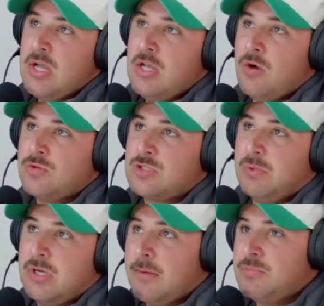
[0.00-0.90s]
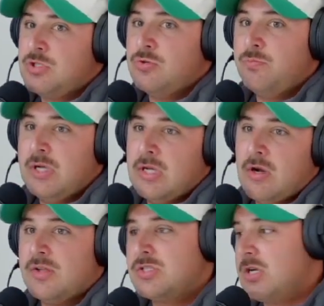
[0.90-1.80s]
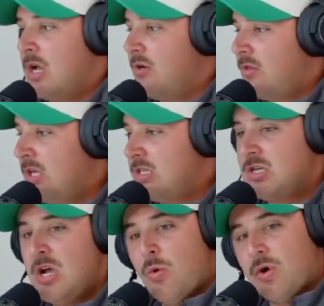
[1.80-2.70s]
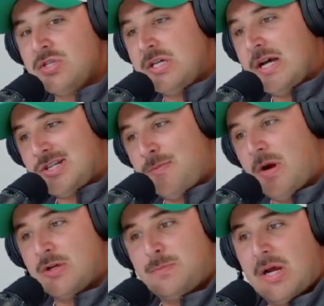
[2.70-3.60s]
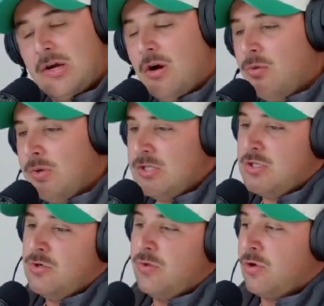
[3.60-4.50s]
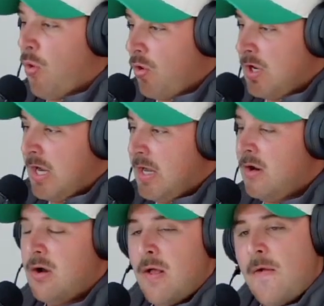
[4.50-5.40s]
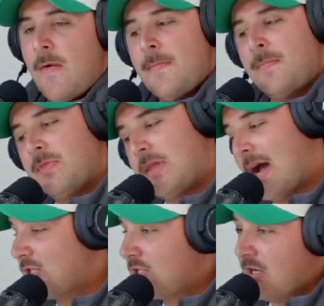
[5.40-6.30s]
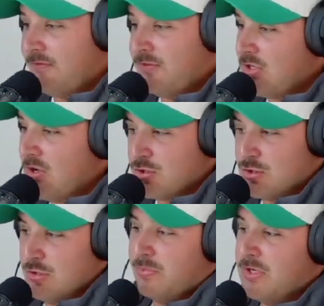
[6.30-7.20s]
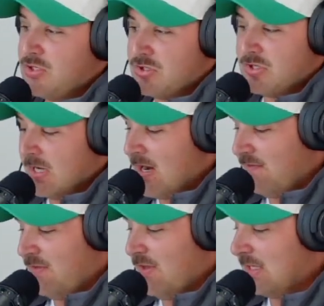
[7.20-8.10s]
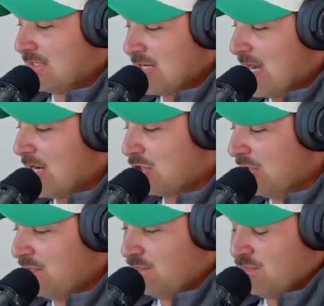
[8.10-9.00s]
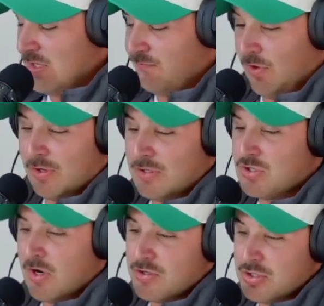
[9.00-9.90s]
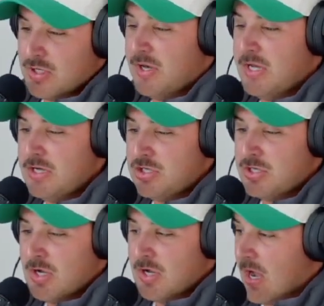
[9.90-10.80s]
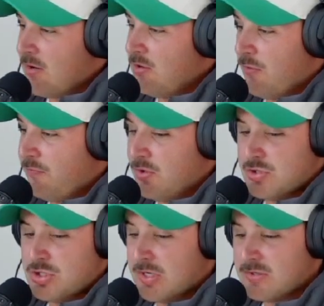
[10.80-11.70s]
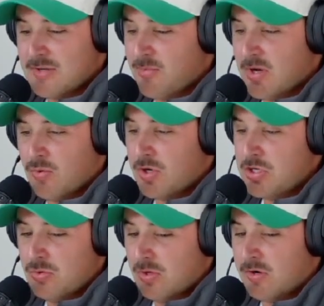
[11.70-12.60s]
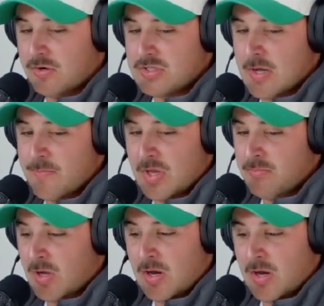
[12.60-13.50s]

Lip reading: split up to being on site or this? Where's the estimator's pay go into? The coordinator? That stuff is all super interesting. And I feel like it's actually, for construction, niche. I don't know if you could share somebody where you learned or something, but